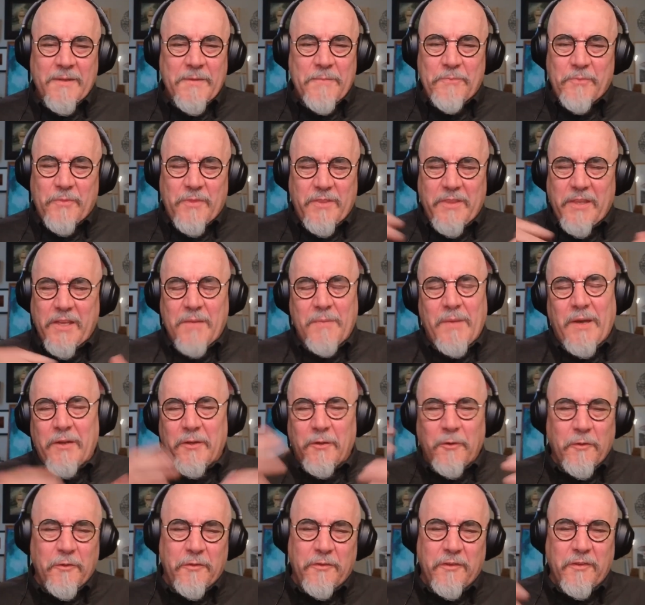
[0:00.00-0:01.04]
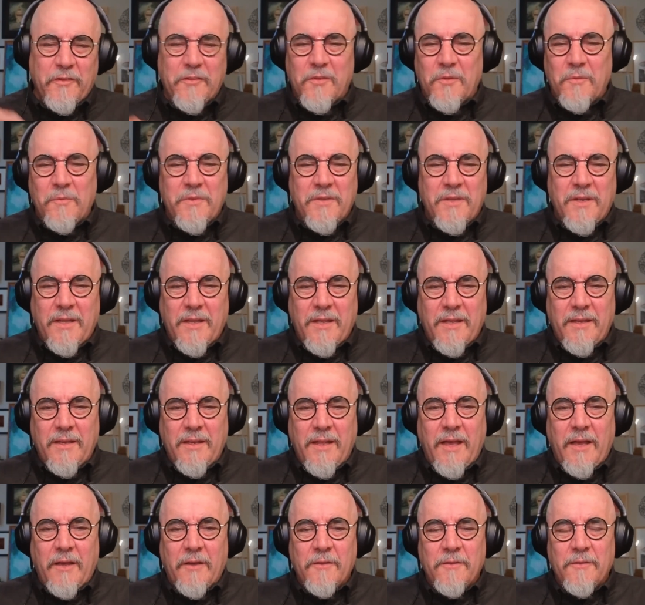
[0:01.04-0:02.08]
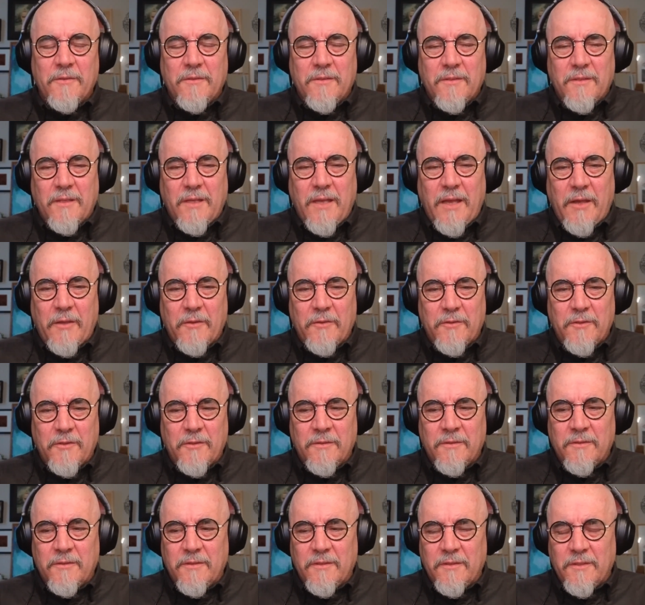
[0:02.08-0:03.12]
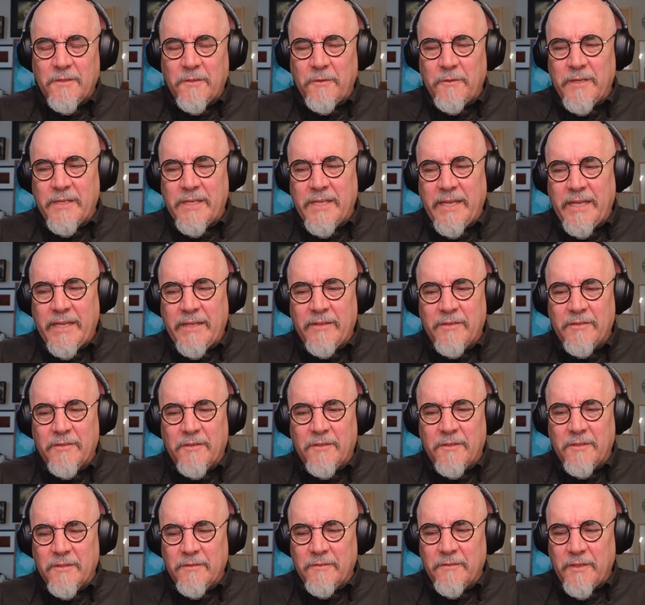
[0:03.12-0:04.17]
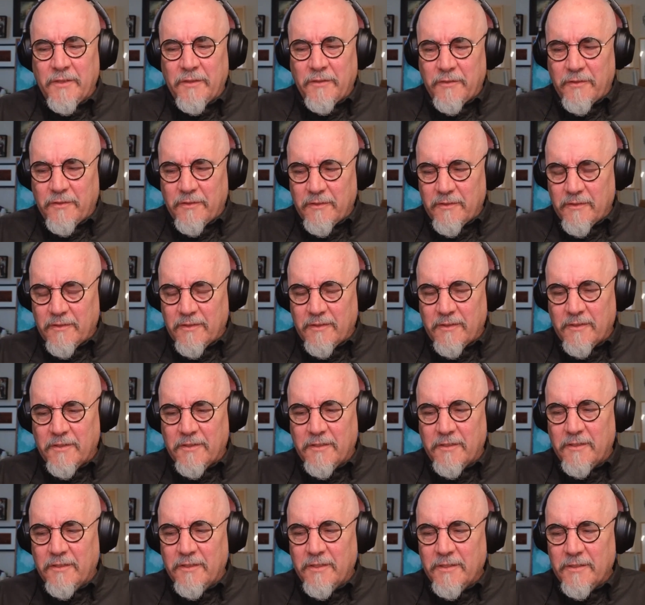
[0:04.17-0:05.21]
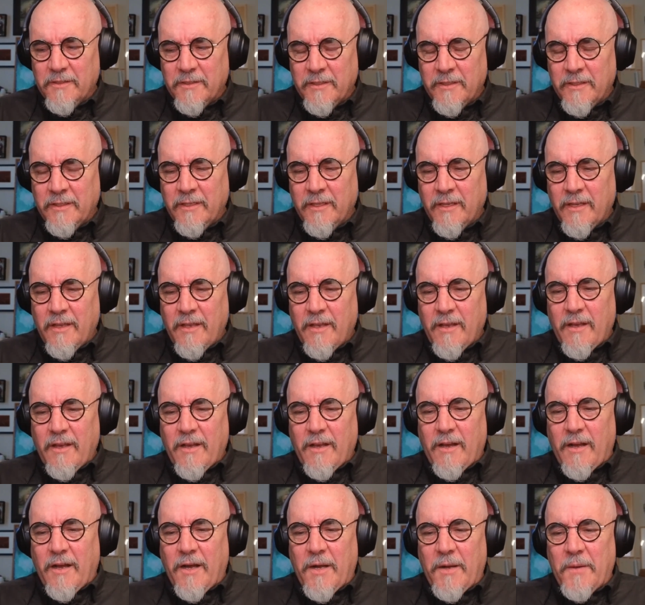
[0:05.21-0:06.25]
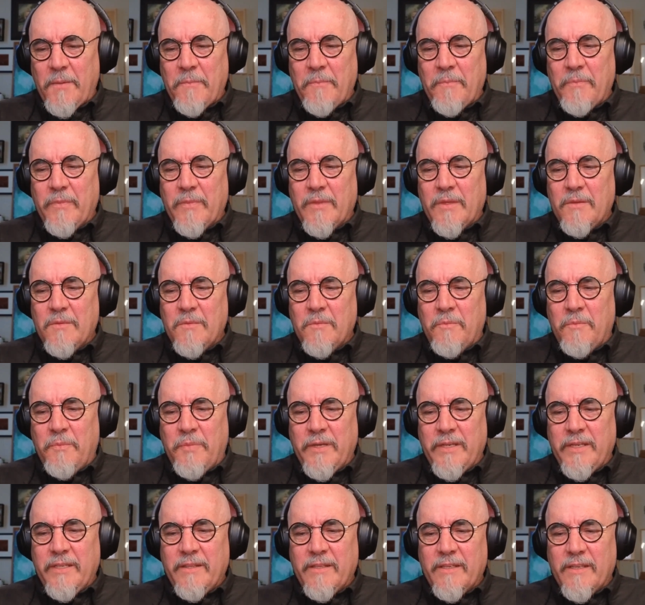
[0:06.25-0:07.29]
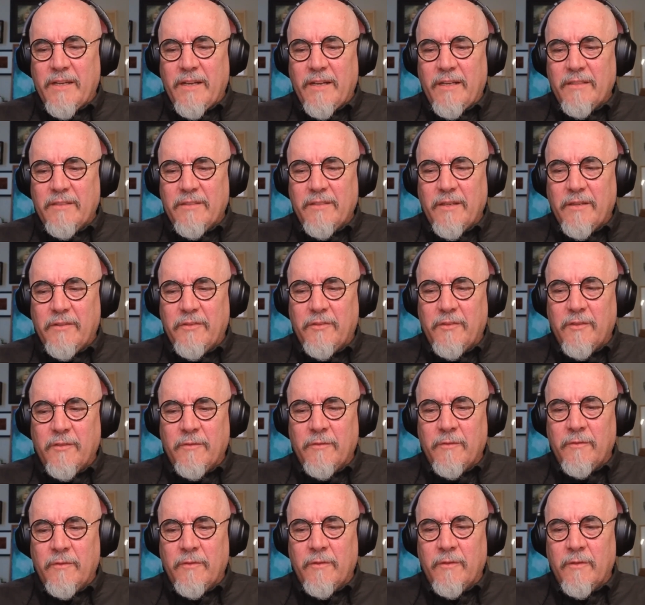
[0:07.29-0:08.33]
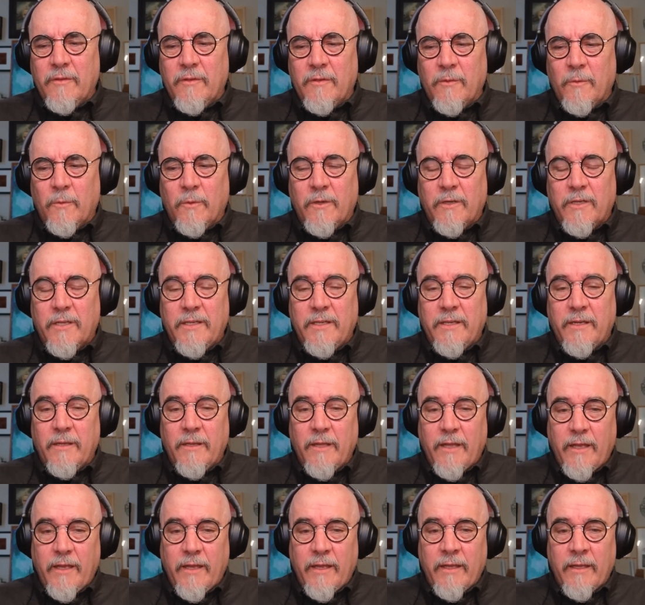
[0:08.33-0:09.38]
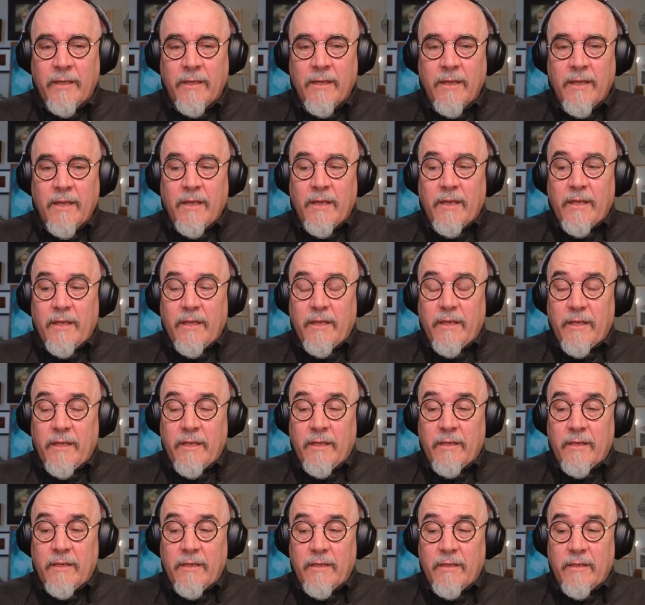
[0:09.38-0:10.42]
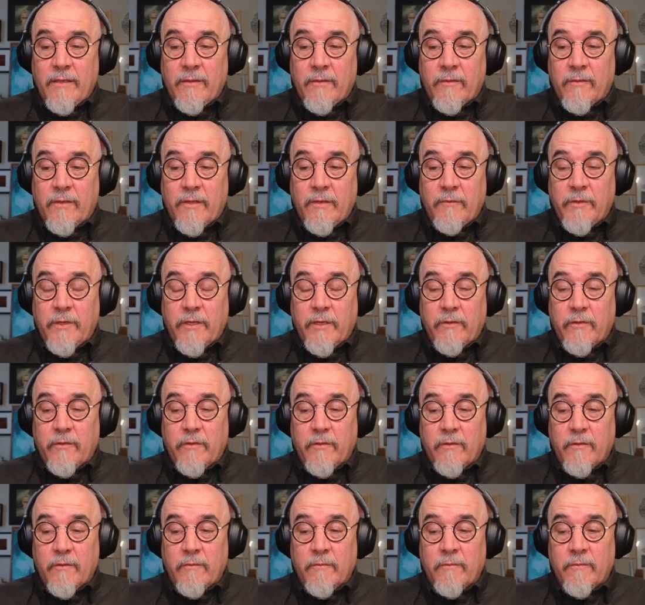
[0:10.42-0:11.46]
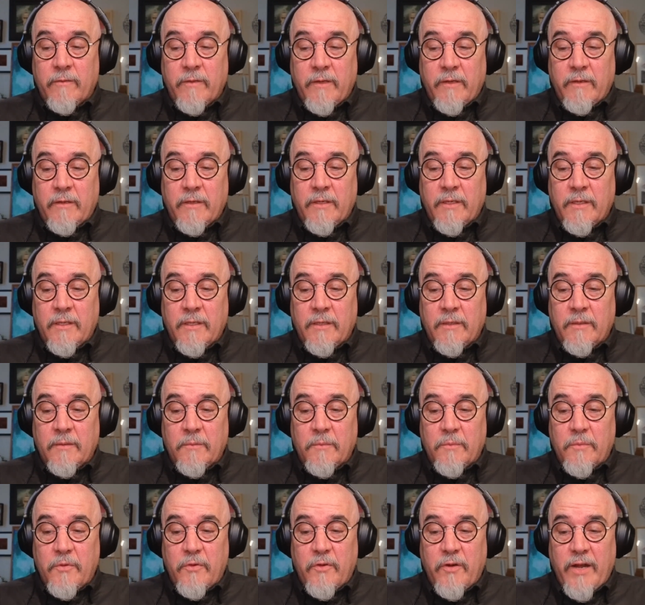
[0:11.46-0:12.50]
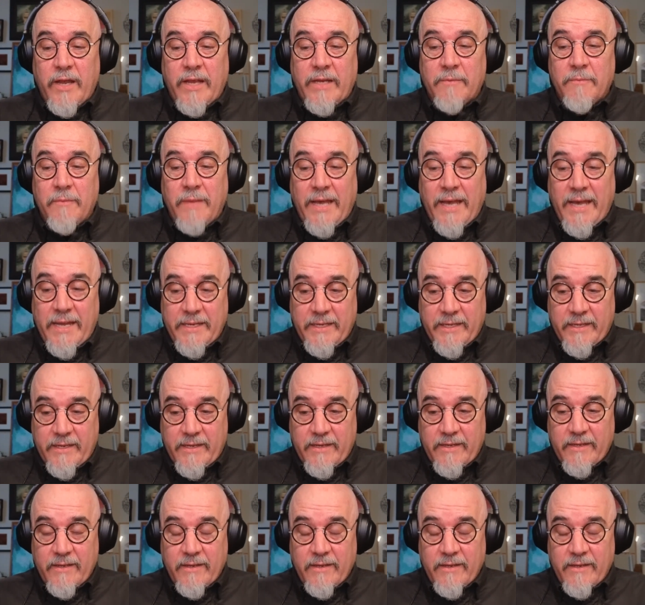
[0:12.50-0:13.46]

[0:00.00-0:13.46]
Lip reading: think about whole systems and how to engage all of this concurrently. But in the context of the work in LA, it is giving us very pragmatic